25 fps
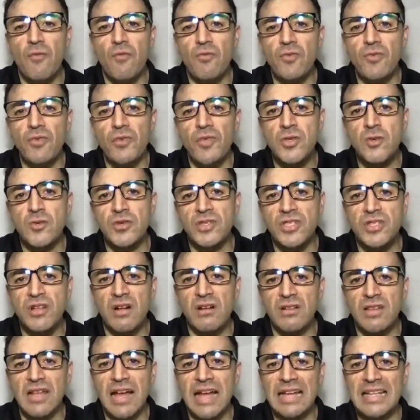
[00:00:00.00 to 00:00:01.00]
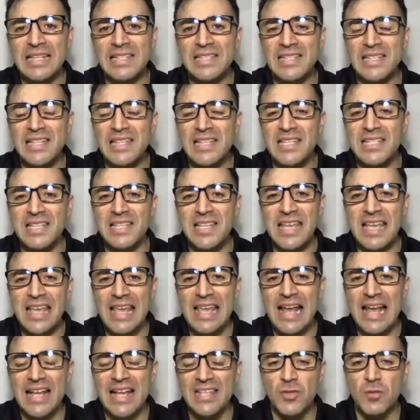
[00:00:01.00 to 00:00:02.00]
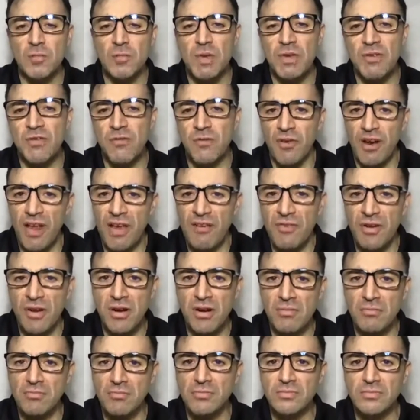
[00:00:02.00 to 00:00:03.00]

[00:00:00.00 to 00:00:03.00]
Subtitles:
you start dialysis, it has to be forever,